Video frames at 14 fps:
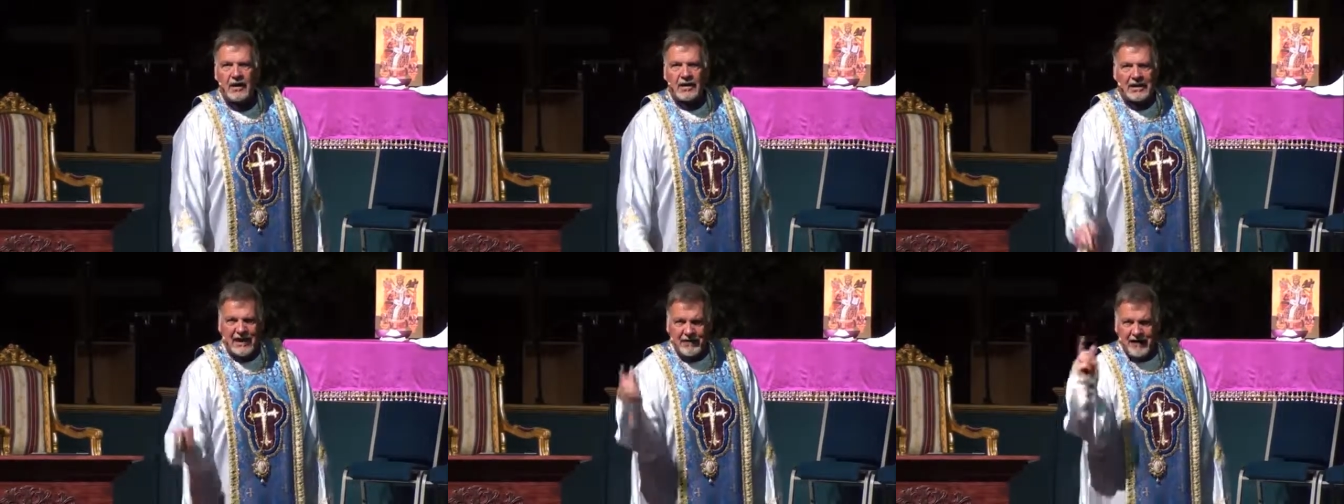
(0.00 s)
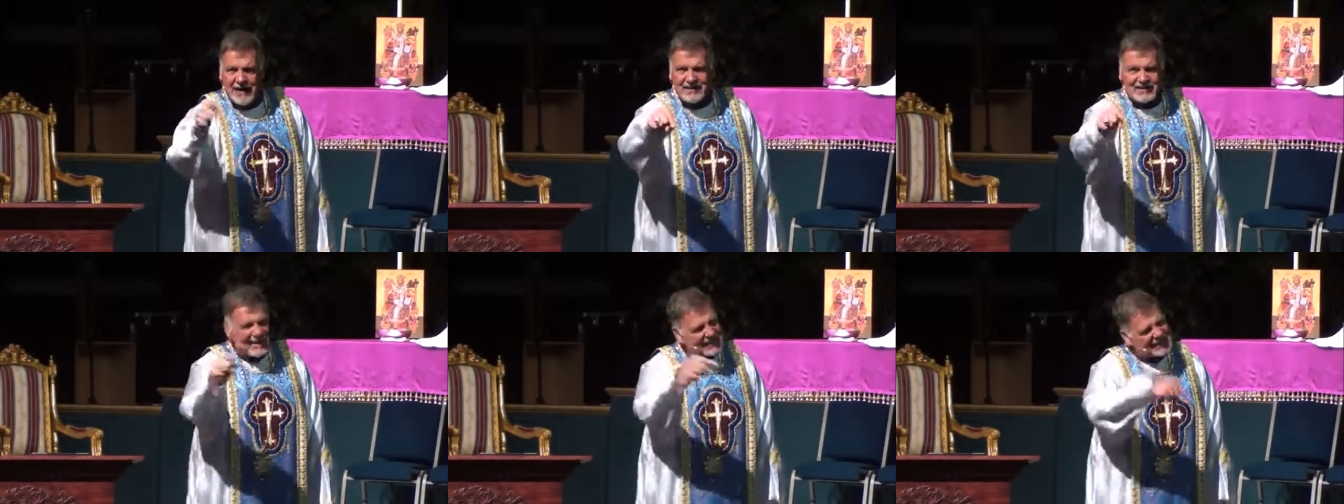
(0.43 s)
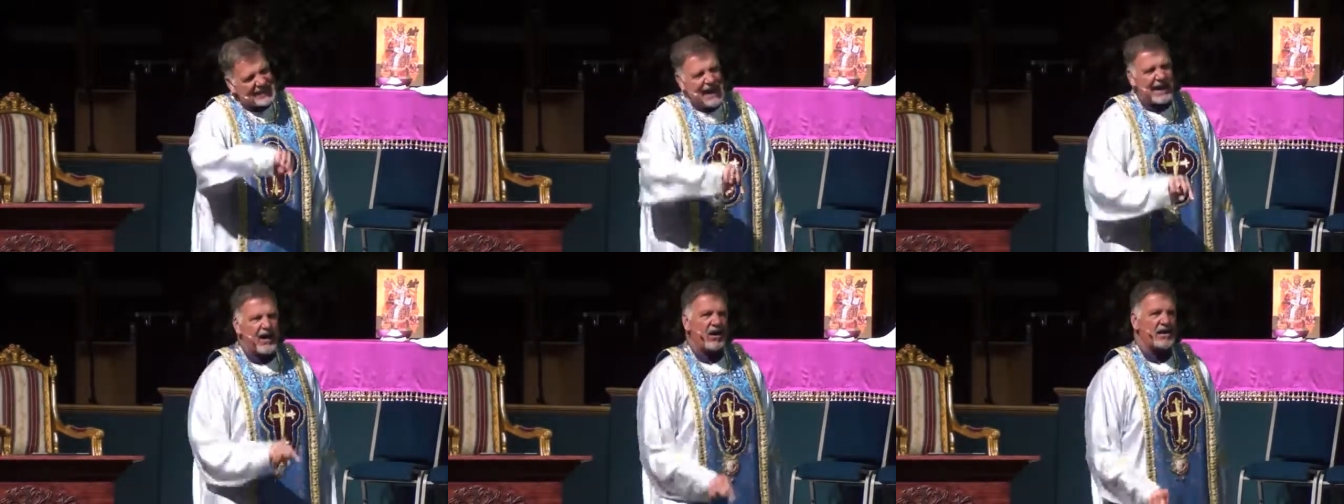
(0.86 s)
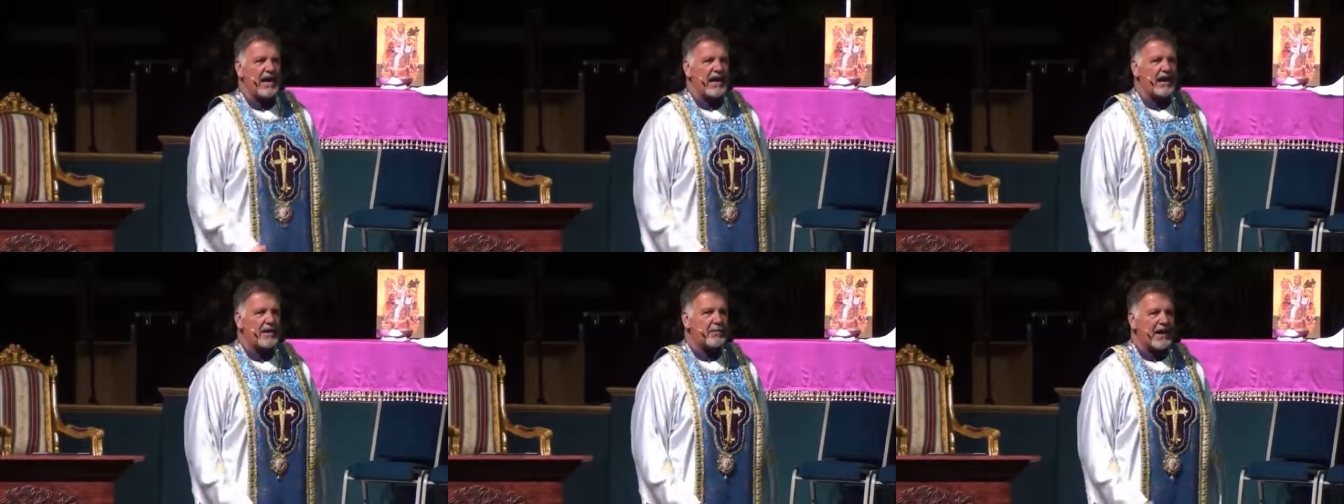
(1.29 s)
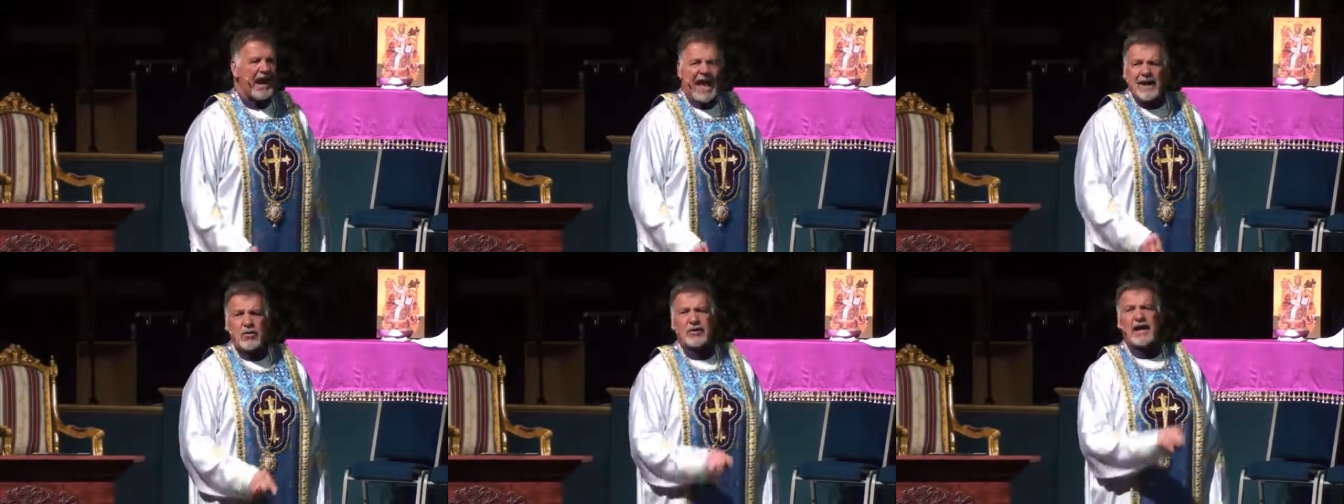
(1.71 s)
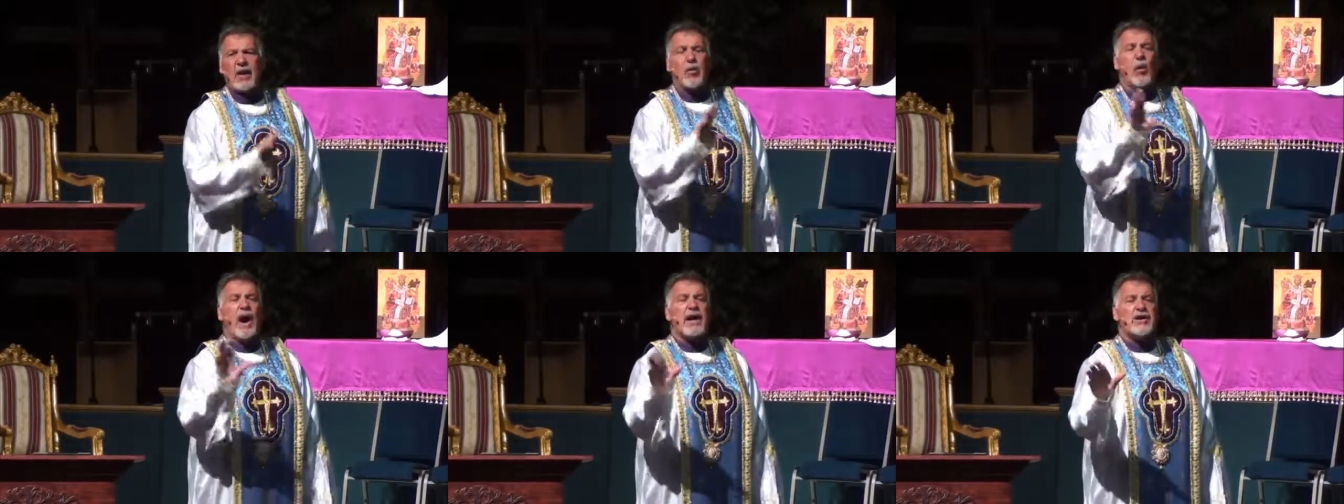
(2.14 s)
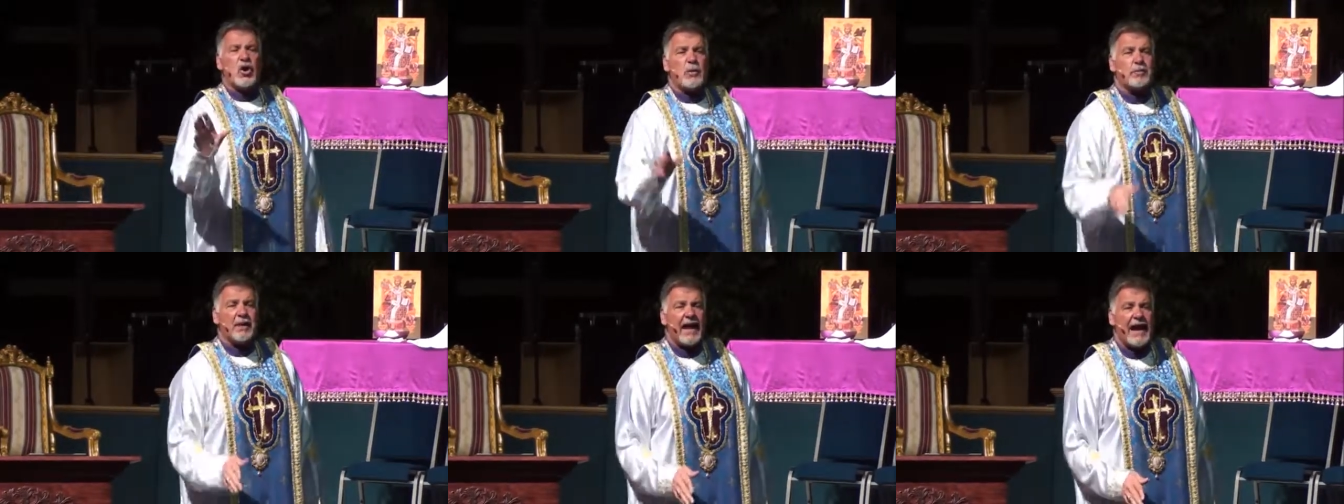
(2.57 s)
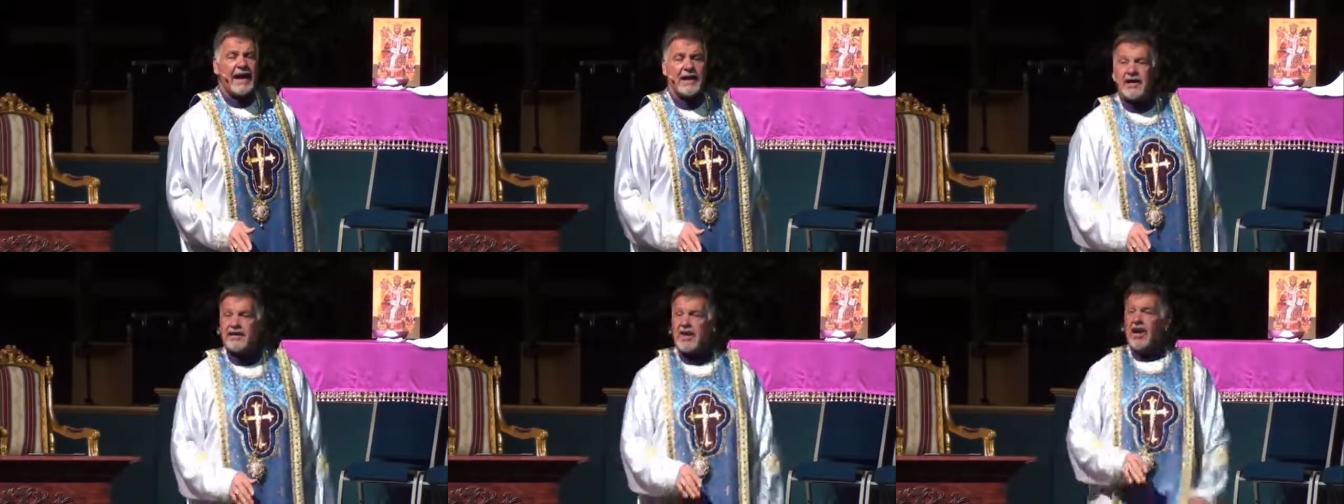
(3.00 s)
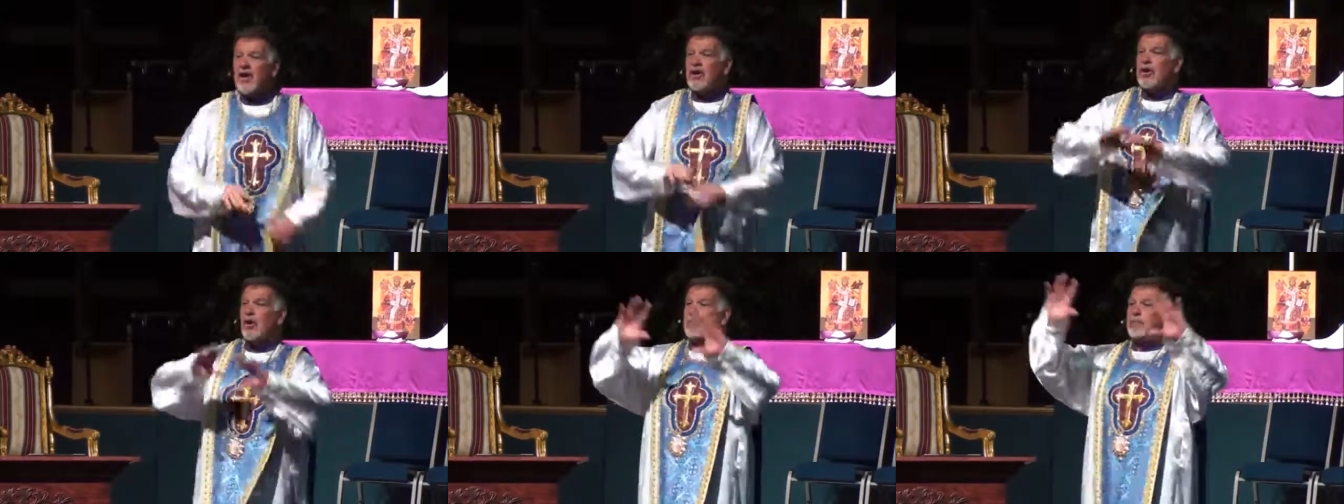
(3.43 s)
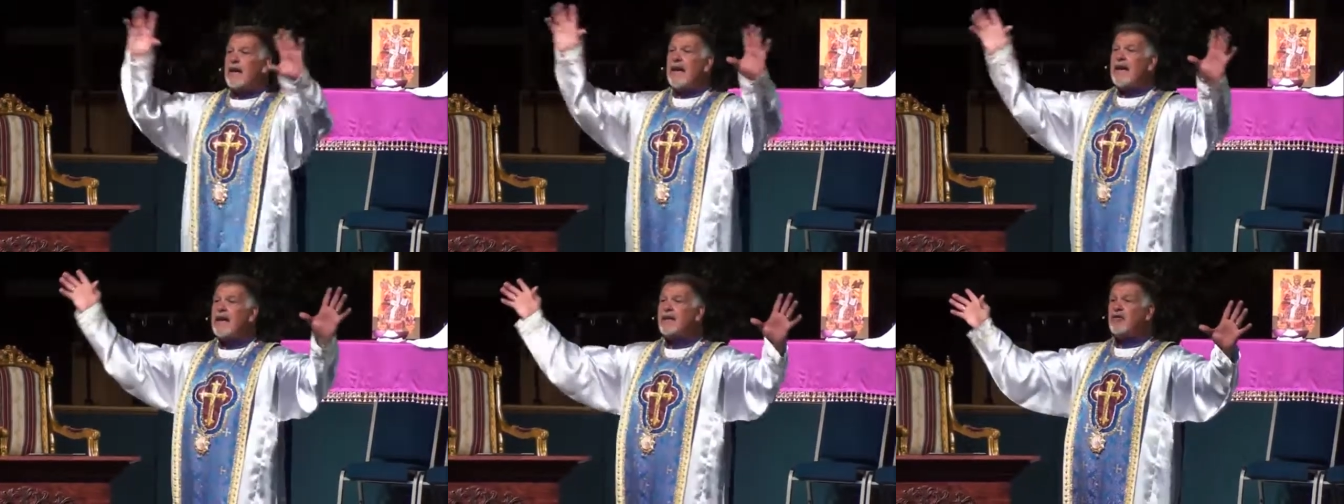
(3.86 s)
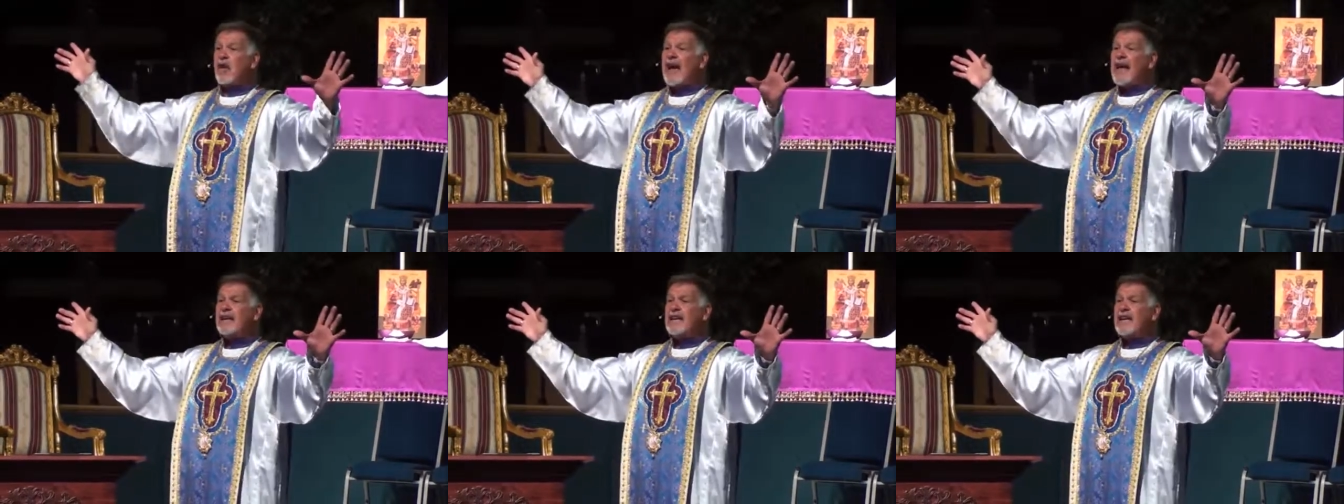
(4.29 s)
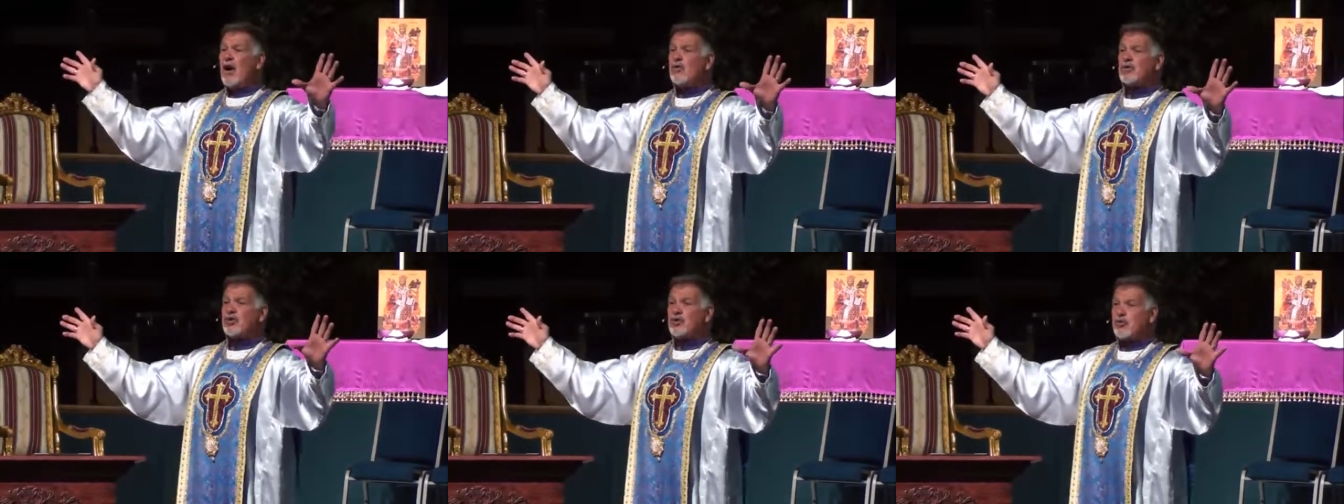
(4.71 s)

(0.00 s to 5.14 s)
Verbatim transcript: Give us this day our daily bread. I don't care what your plan is, your big, grandiose